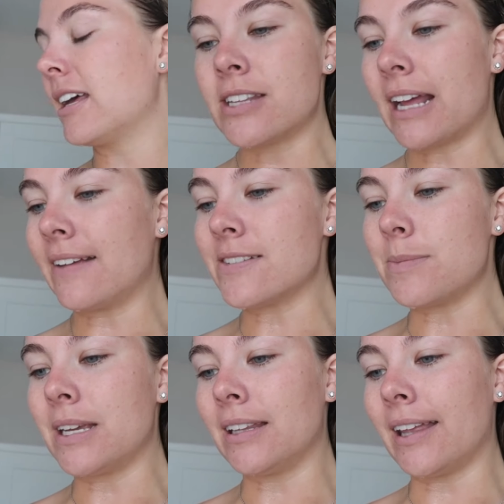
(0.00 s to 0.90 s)
So that gives
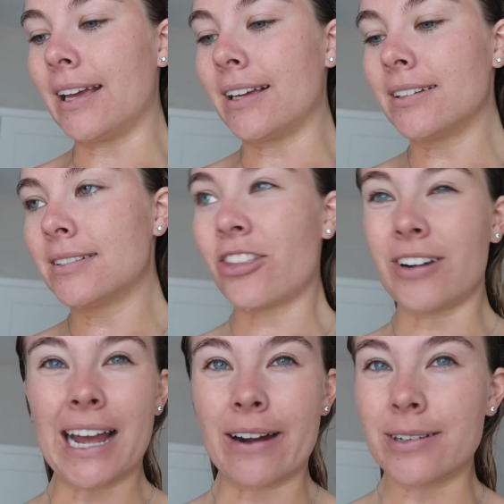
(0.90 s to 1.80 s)
me like
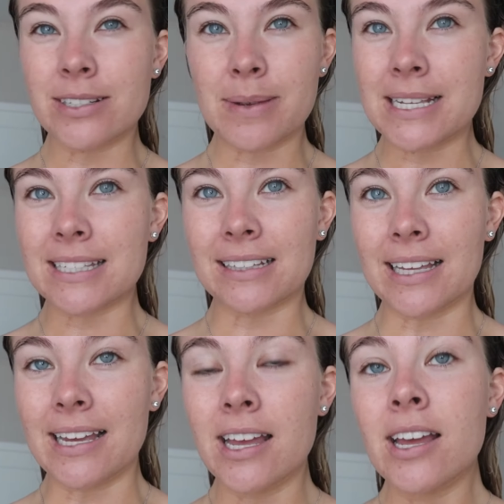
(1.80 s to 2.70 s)
3 hours
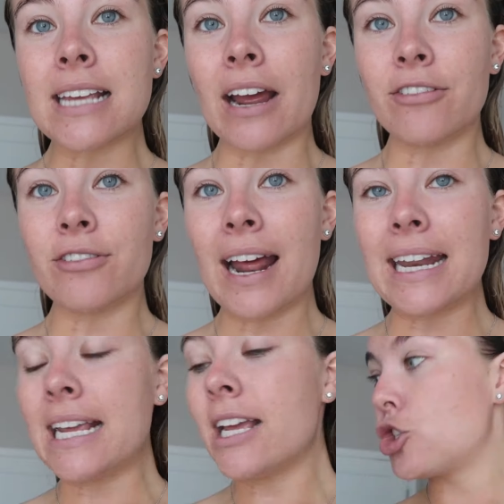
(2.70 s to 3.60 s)
basically to get ready.